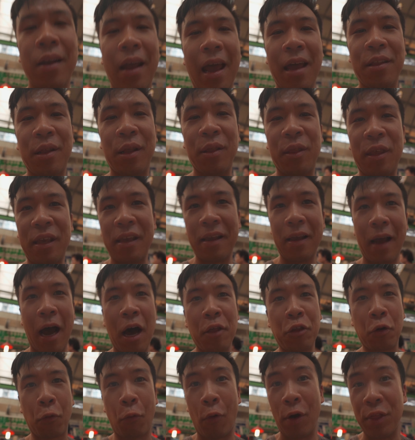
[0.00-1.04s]
And then the
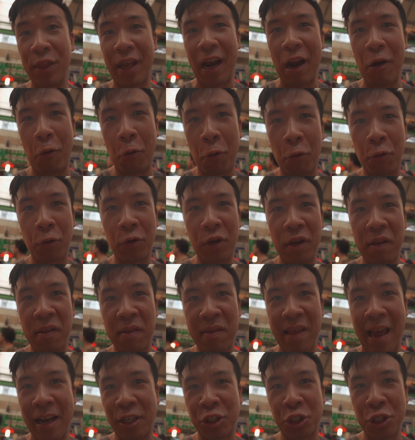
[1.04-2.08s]
other one that I ordered
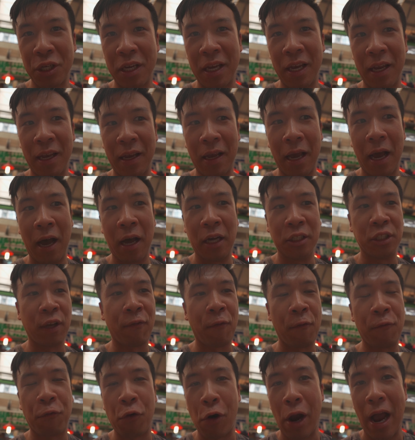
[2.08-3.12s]
is actually a
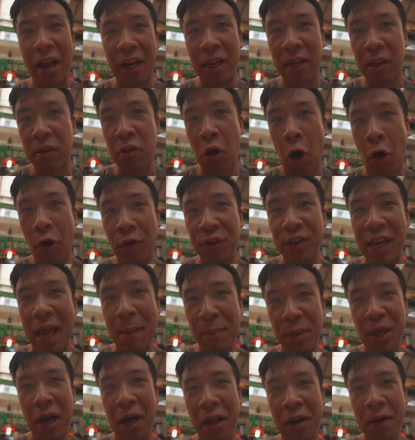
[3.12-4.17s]
different variety. It's called
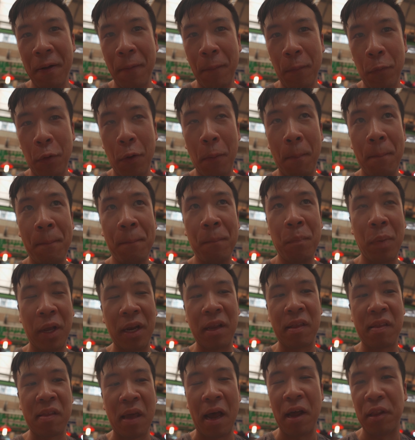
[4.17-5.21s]
naengmyeon, but
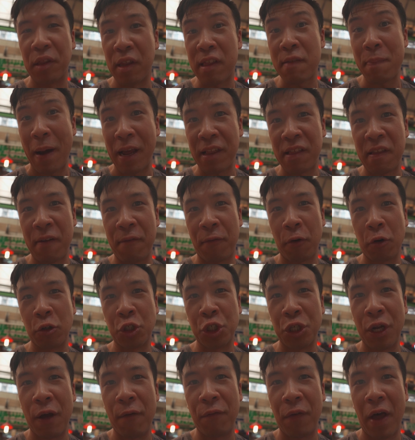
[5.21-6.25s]
it's the spicy
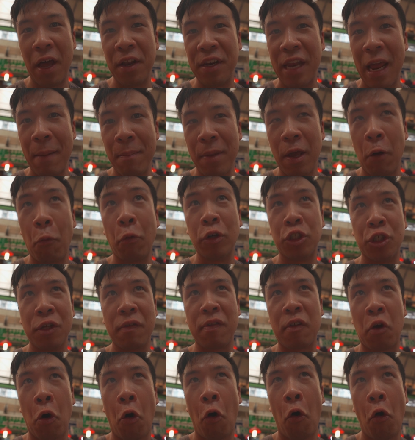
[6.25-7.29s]
version of naengmyeon, which
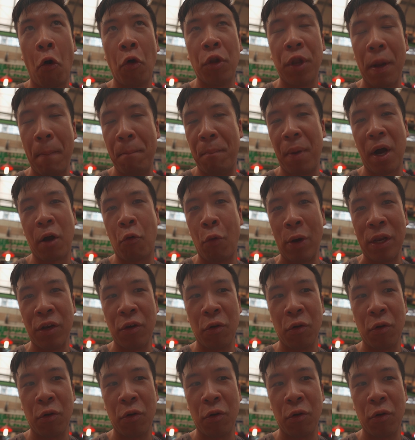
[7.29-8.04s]
is cold buckwheat